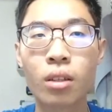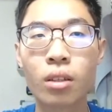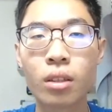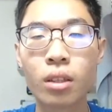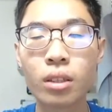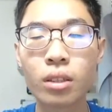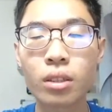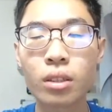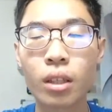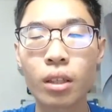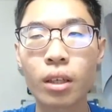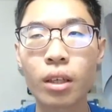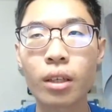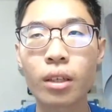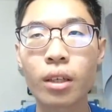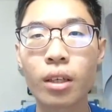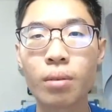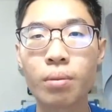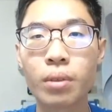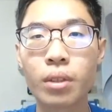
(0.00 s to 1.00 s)
This
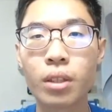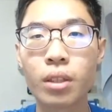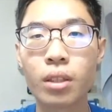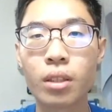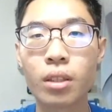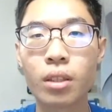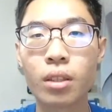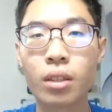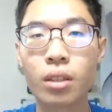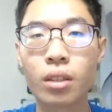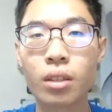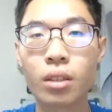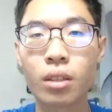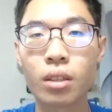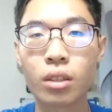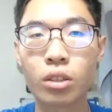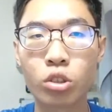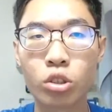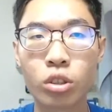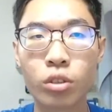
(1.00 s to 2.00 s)
target can be
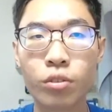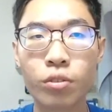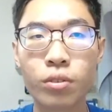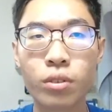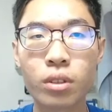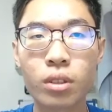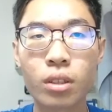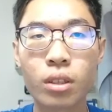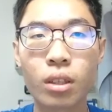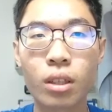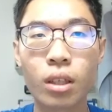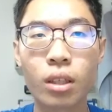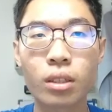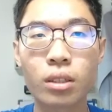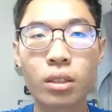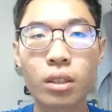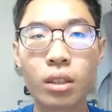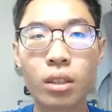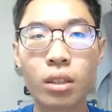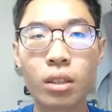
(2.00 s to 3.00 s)
achieved
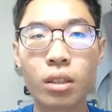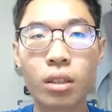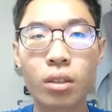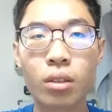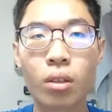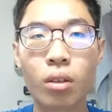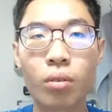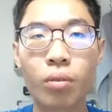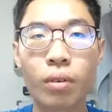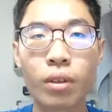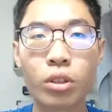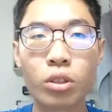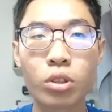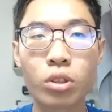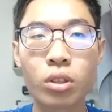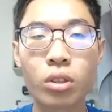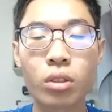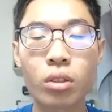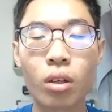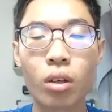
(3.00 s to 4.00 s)
as the
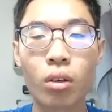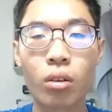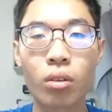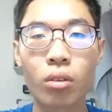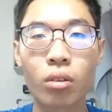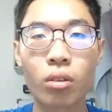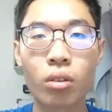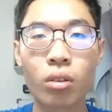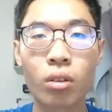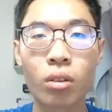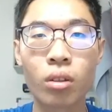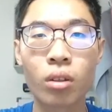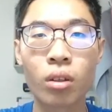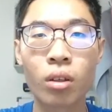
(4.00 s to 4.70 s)
Convention on